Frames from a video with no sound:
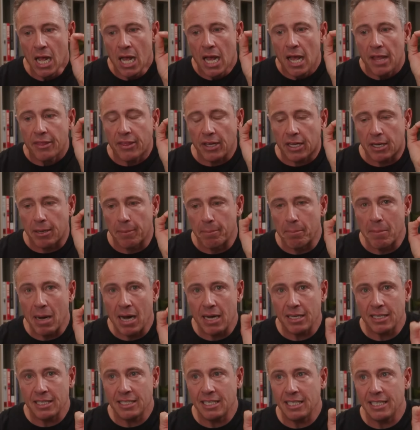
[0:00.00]
The
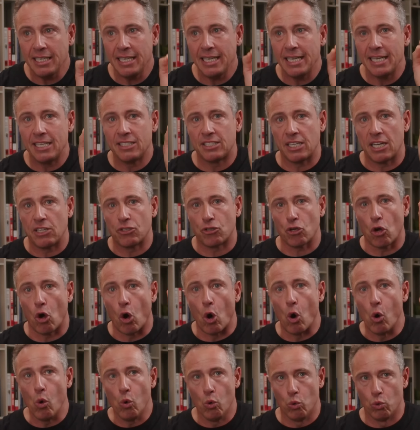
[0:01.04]
commodity is as
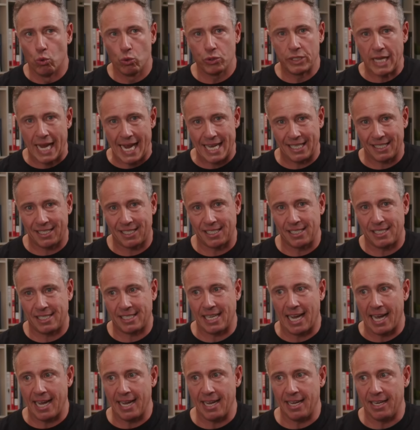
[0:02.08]
old as
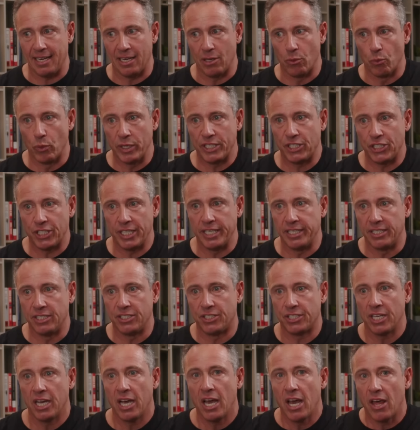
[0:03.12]
society, which
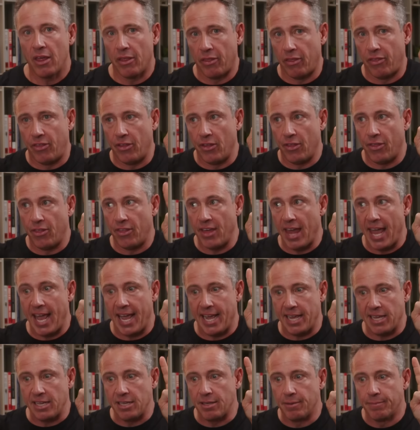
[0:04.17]
is
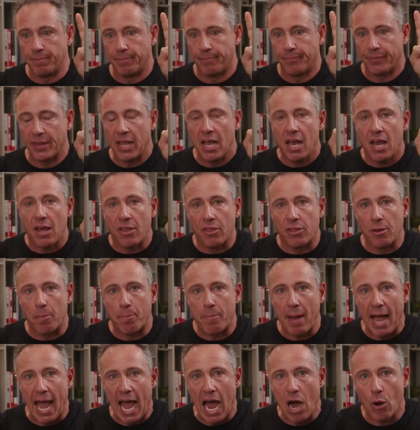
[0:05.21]
they, the
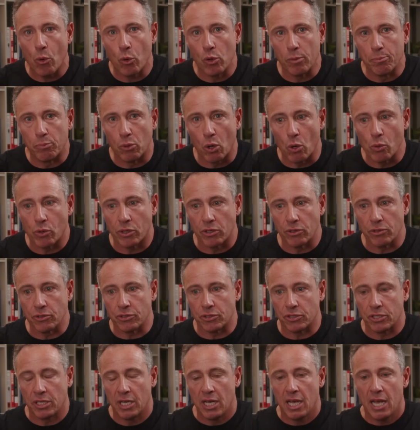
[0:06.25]
power
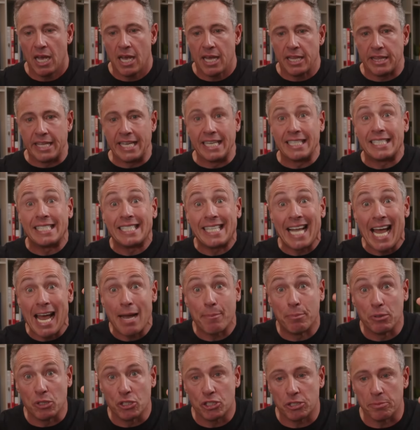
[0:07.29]
brokers, the
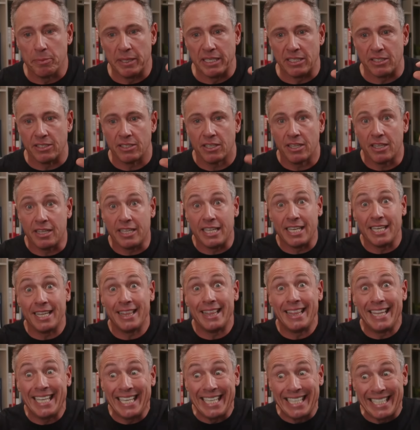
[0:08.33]
establishment, the
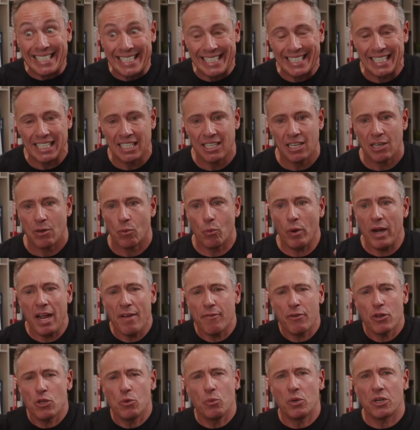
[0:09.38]
elite, whatever
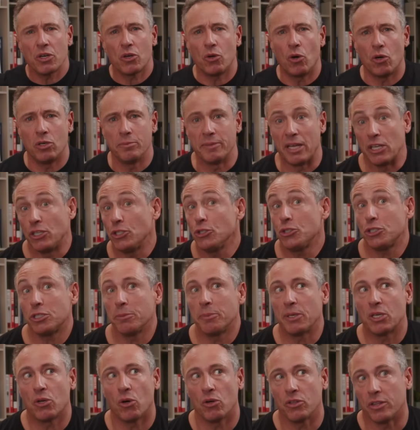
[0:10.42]
you want to call them. They used to be
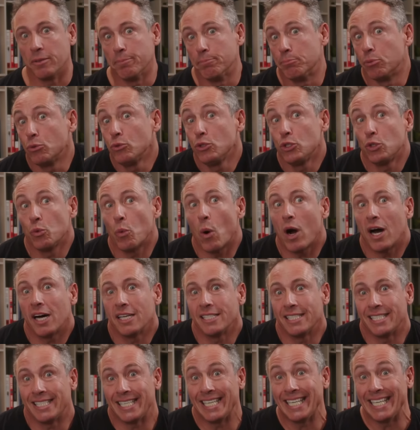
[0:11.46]
called the
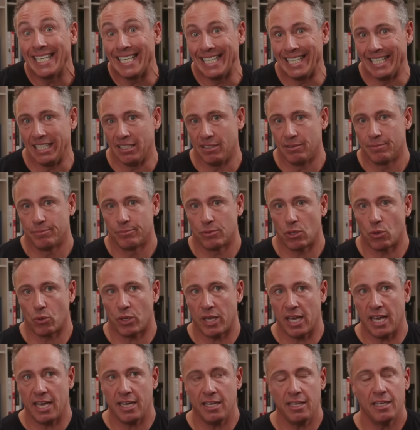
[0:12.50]
bourgeoisie,
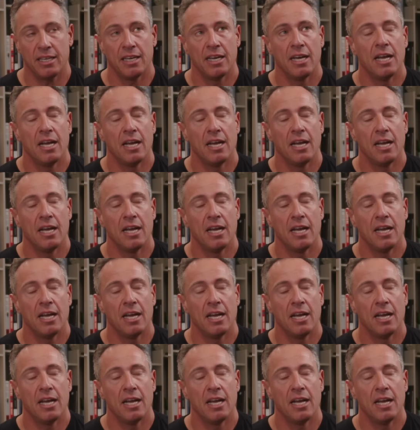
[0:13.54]
okay?